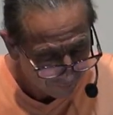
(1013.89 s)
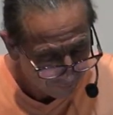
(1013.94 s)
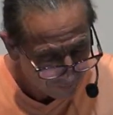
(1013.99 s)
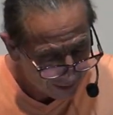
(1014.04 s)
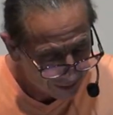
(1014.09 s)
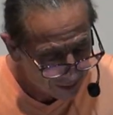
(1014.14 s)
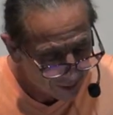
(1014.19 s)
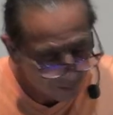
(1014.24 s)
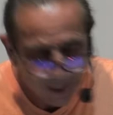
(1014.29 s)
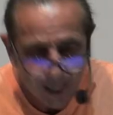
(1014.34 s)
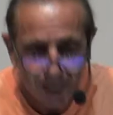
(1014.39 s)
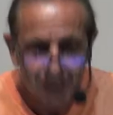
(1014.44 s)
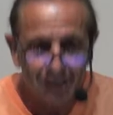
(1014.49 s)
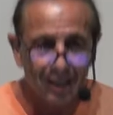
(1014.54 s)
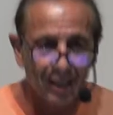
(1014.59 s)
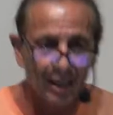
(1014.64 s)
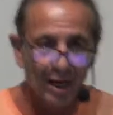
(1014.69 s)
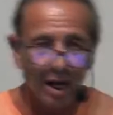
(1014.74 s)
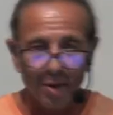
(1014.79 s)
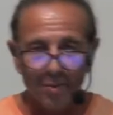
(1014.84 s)
It's
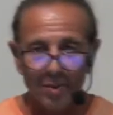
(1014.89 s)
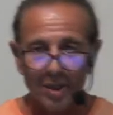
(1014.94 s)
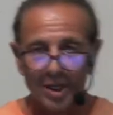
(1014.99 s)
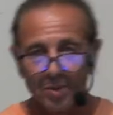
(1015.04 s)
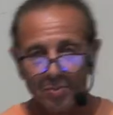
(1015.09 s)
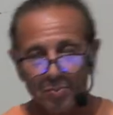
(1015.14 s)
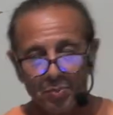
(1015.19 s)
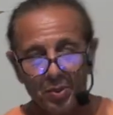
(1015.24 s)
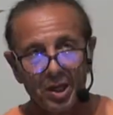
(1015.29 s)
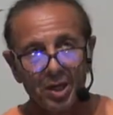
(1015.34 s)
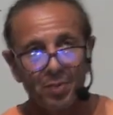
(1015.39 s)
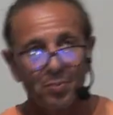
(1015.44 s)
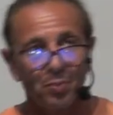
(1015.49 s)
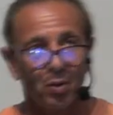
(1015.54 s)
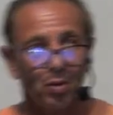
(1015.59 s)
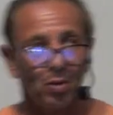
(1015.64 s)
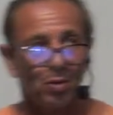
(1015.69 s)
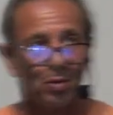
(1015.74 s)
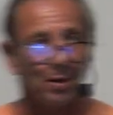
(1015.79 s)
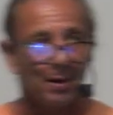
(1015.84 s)
amazing at how many
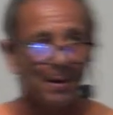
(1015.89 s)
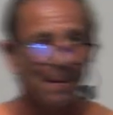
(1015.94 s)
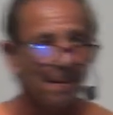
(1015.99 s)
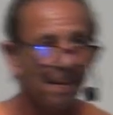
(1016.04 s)
people